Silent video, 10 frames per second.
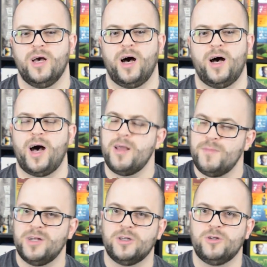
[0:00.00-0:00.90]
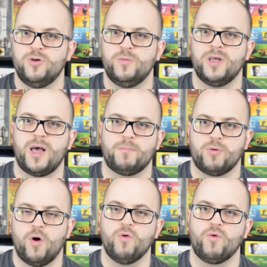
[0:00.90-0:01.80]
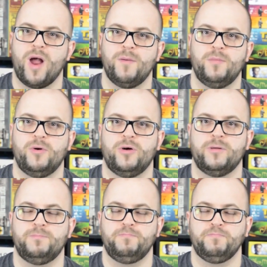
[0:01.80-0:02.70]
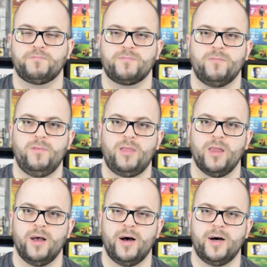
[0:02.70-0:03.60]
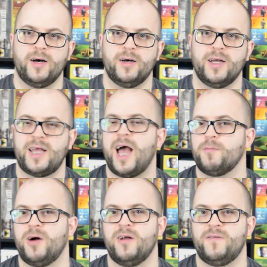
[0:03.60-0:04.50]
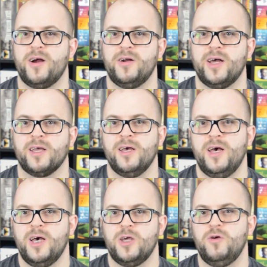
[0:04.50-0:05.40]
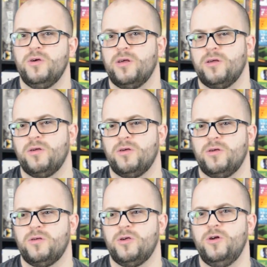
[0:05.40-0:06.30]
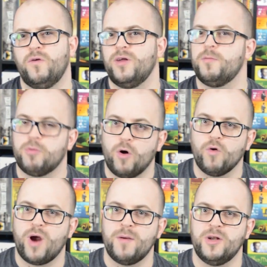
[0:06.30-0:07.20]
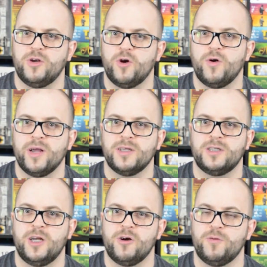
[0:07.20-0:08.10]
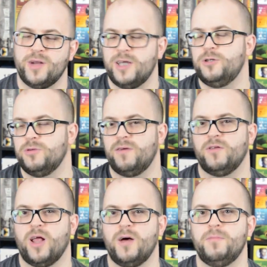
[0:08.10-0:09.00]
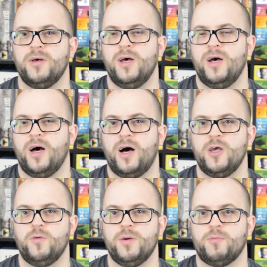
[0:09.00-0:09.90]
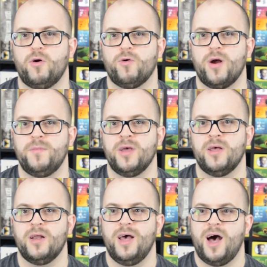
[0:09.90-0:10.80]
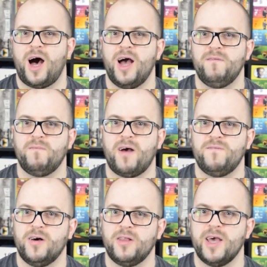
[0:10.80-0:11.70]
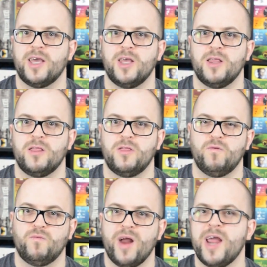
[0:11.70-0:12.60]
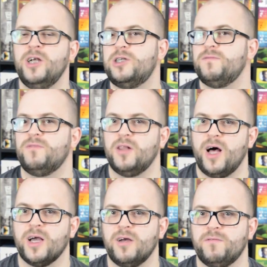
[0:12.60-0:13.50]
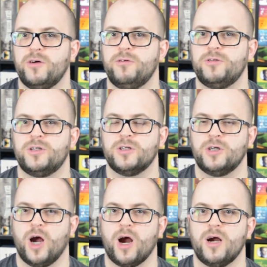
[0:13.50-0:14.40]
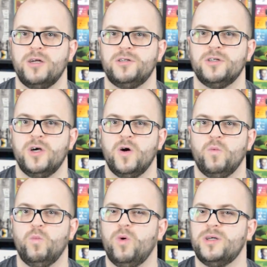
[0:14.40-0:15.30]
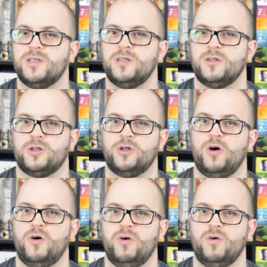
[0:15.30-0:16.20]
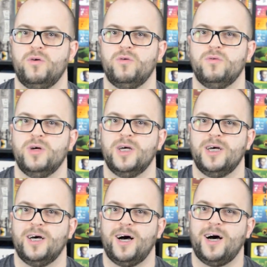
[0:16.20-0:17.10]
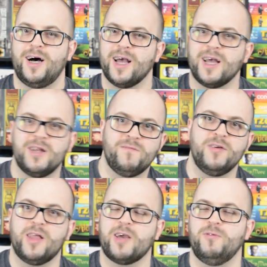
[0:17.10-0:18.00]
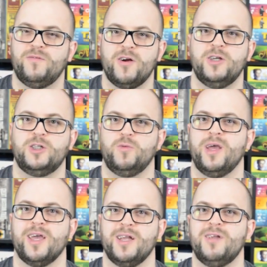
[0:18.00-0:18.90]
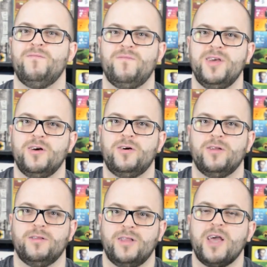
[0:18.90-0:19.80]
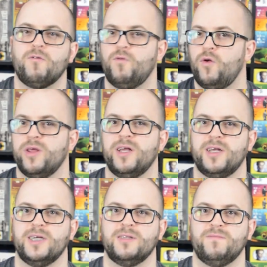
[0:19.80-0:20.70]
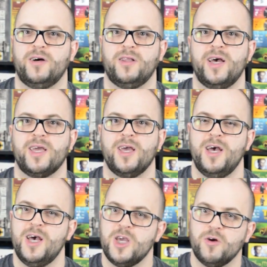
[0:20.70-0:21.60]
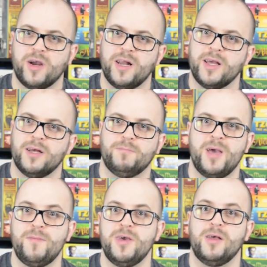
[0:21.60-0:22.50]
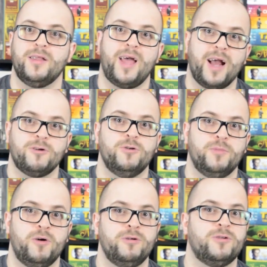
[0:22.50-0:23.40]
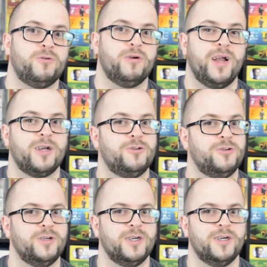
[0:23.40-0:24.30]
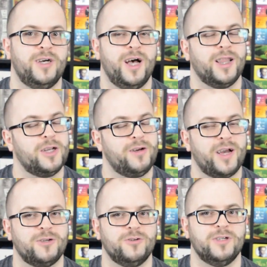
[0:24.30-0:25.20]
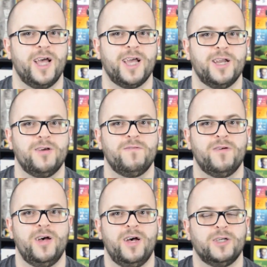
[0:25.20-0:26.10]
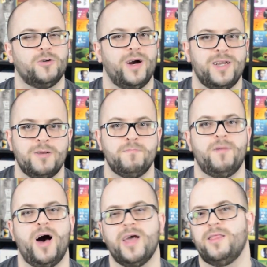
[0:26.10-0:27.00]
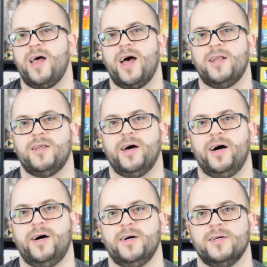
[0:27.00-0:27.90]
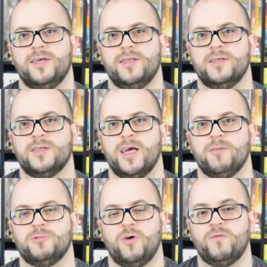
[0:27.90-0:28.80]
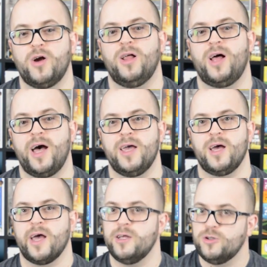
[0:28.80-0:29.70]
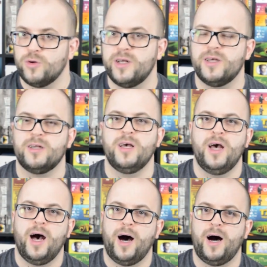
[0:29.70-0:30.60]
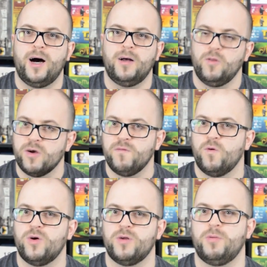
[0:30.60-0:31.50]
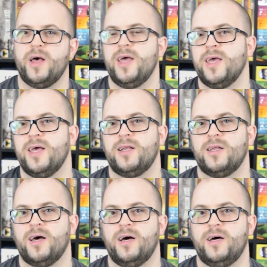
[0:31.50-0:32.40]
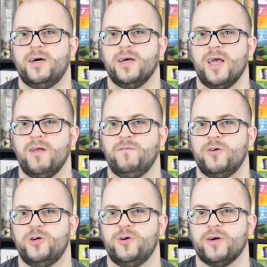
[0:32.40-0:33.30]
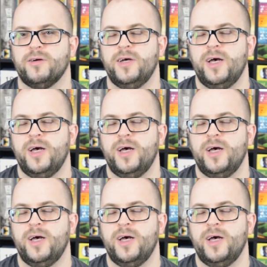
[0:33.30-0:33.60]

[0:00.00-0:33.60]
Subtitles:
I mentioned too about that programmable attack modifier deck. You don't really program it during a scenario, but as you level up, you'll be programming it. I felt like the range of luck of those cards wasn't so... like I didn't feel like it was very swingy. It didn't feel like rolling a dice. It felt like you're getting maybe an extra bonus or a little extra negative. So I didn't mind that in this game. So overall, I enjoyed it. Looking forward to playing it again for sure.